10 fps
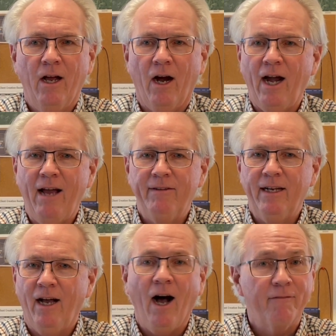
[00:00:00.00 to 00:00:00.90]
are
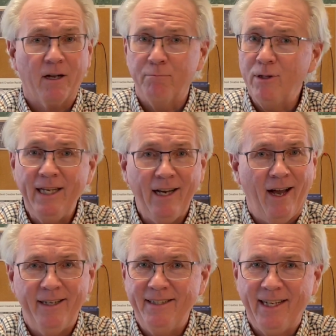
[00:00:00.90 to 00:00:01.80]
having complete
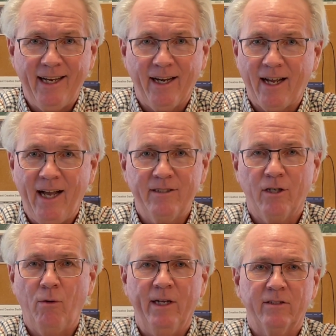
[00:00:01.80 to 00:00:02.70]
unintended
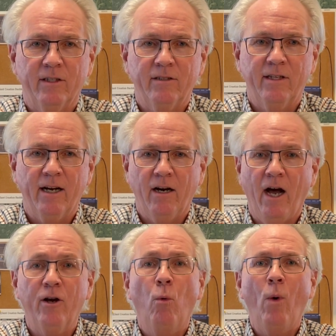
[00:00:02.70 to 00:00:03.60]
consequences. They're
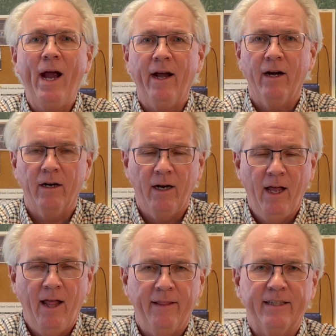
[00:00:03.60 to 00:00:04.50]
unaware
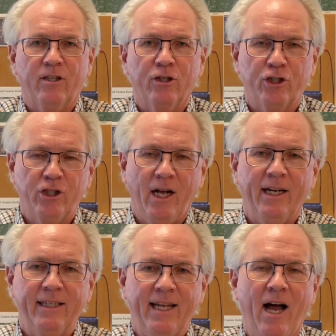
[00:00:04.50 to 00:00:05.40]
that they're
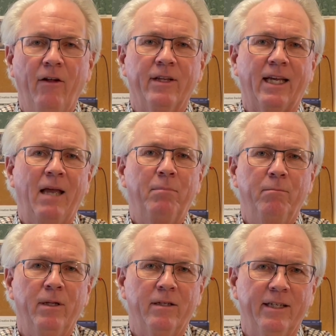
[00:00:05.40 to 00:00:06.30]
shutting down the
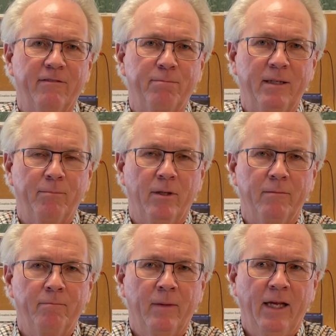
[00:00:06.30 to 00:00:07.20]
capability of people.
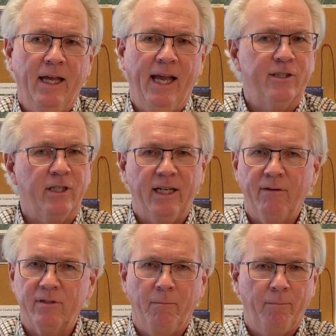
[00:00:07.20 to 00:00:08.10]
And she
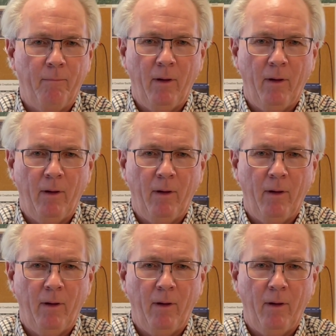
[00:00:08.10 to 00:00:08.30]
gives a